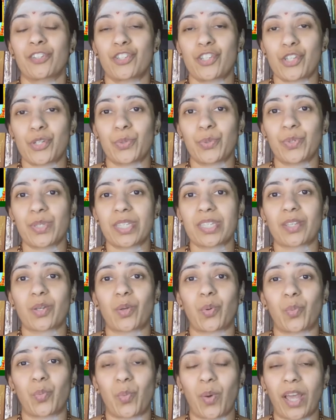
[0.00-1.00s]
choose
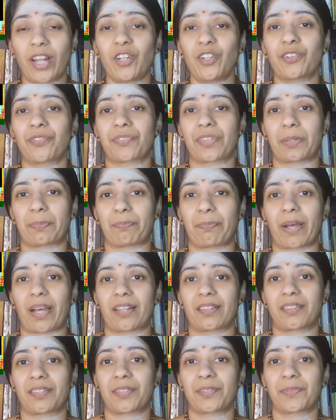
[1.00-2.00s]
one of the
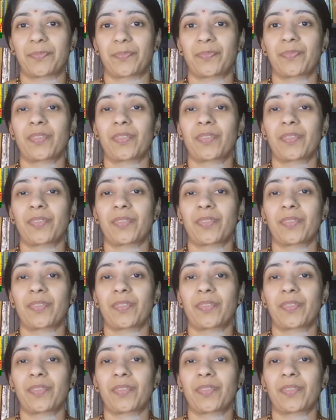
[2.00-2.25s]
path.